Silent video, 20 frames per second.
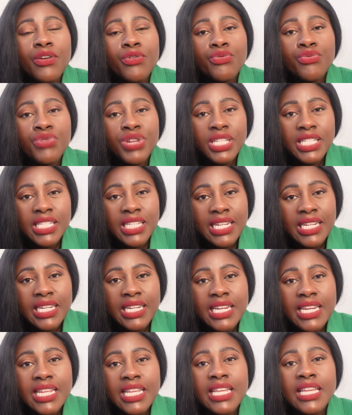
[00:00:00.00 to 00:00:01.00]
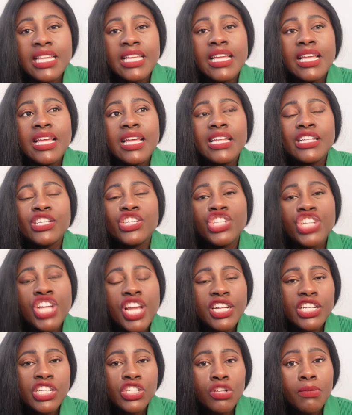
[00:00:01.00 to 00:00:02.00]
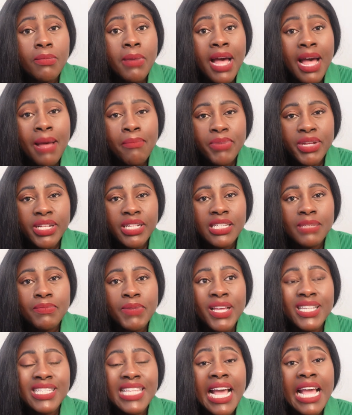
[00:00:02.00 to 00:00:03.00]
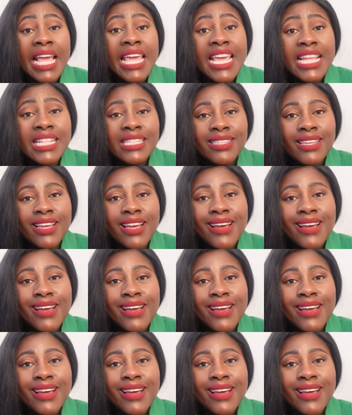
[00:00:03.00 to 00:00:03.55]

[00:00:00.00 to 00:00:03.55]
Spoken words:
recently changed some habits because I've hit